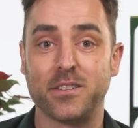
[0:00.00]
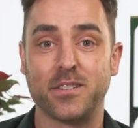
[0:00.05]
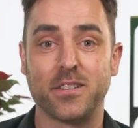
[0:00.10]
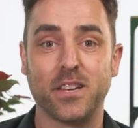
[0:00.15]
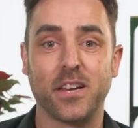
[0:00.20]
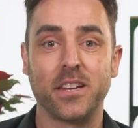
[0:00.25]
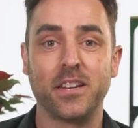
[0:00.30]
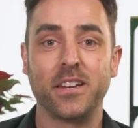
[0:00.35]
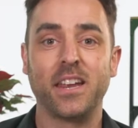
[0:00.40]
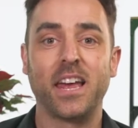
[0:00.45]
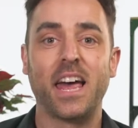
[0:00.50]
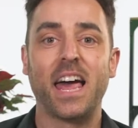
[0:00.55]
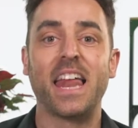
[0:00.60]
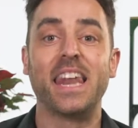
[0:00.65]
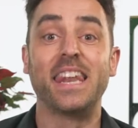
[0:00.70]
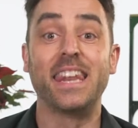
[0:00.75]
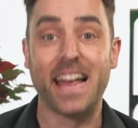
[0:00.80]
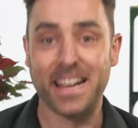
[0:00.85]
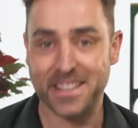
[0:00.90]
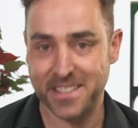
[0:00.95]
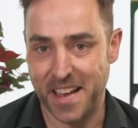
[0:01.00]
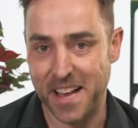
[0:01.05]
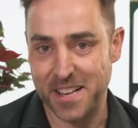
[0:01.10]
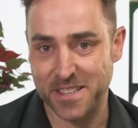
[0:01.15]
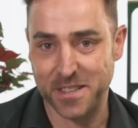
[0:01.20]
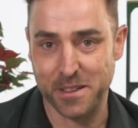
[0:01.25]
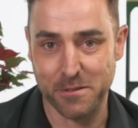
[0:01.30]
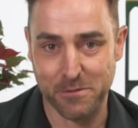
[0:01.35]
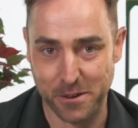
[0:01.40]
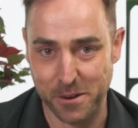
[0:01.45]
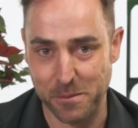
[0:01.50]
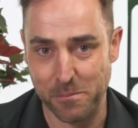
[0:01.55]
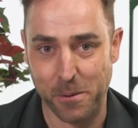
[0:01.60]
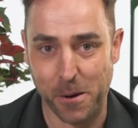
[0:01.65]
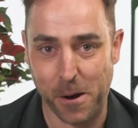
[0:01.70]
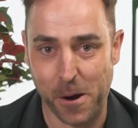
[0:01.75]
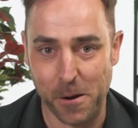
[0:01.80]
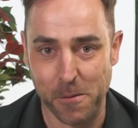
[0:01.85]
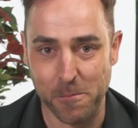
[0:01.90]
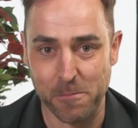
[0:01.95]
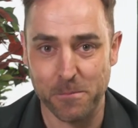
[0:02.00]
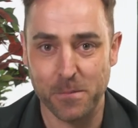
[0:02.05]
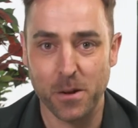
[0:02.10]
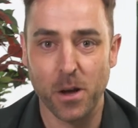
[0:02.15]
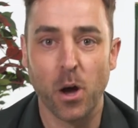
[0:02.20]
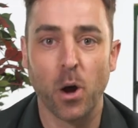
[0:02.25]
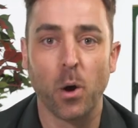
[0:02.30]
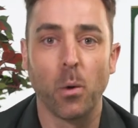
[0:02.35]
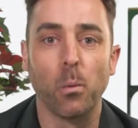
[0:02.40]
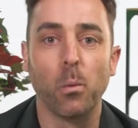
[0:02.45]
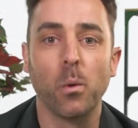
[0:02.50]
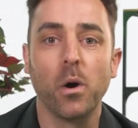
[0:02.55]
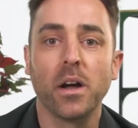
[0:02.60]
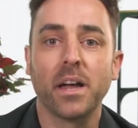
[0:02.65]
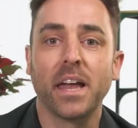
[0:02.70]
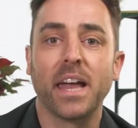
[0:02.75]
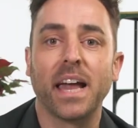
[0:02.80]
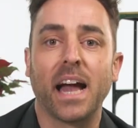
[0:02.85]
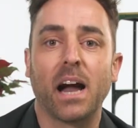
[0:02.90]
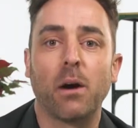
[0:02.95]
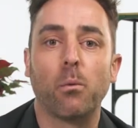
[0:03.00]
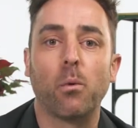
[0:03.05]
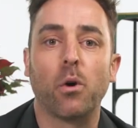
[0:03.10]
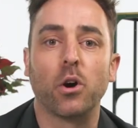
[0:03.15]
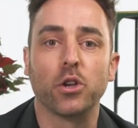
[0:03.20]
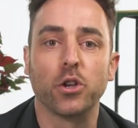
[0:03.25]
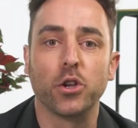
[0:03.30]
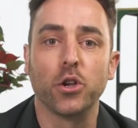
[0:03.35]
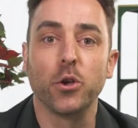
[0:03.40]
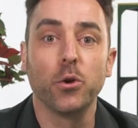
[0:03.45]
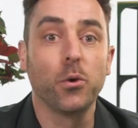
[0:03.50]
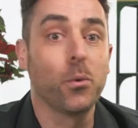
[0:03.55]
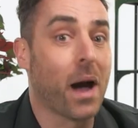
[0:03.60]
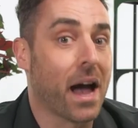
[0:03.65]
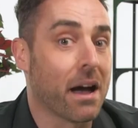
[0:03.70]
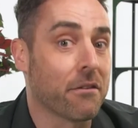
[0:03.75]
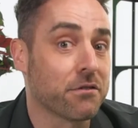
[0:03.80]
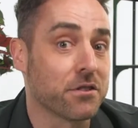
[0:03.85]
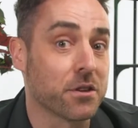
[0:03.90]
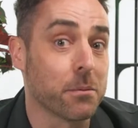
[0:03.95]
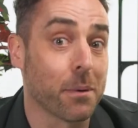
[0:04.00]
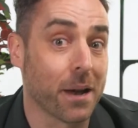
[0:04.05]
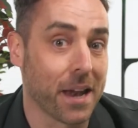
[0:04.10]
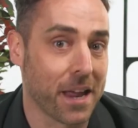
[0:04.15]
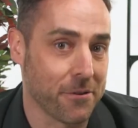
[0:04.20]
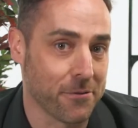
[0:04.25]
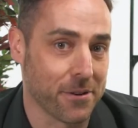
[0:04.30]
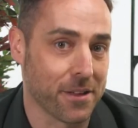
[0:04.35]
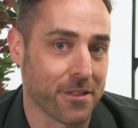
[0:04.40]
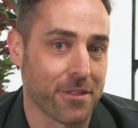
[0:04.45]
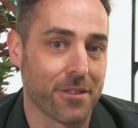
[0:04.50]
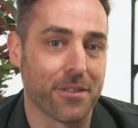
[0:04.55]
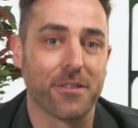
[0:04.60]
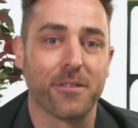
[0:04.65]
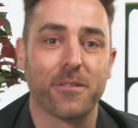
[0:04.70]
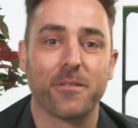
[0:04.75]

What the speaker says: done, let's get to the fun part, working out what you have to play with.